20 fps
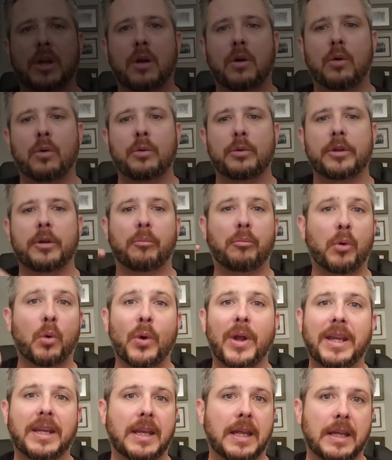So the
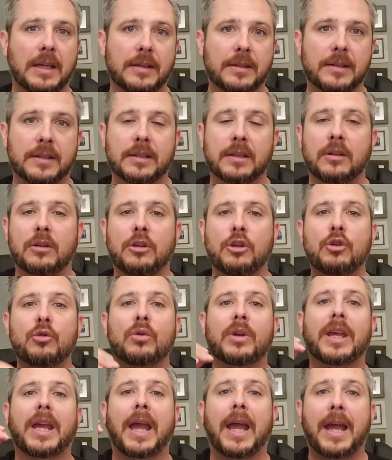point is,
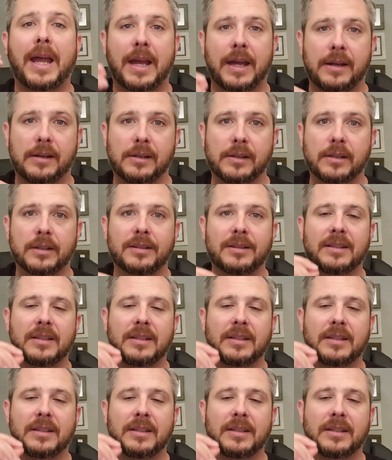you can